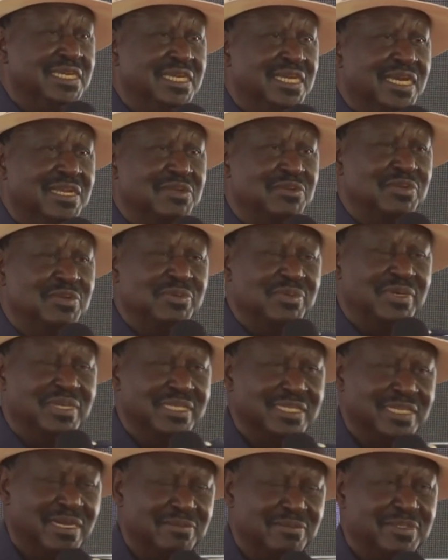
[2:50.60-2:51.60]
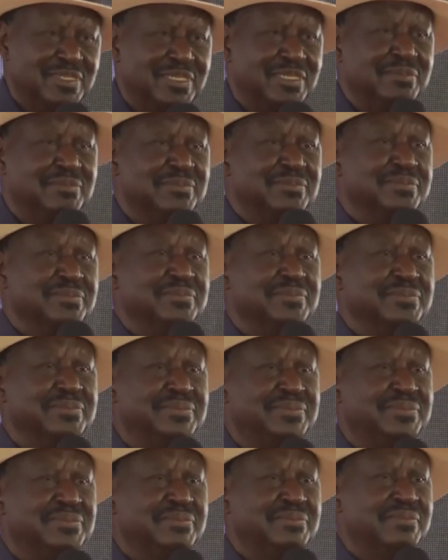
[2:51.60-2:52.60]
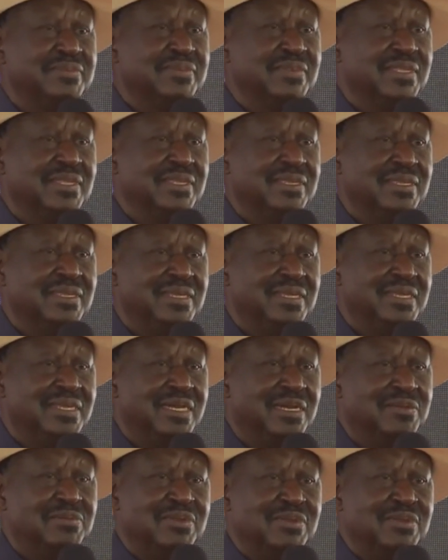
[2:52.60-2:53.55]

and we welcomed him, and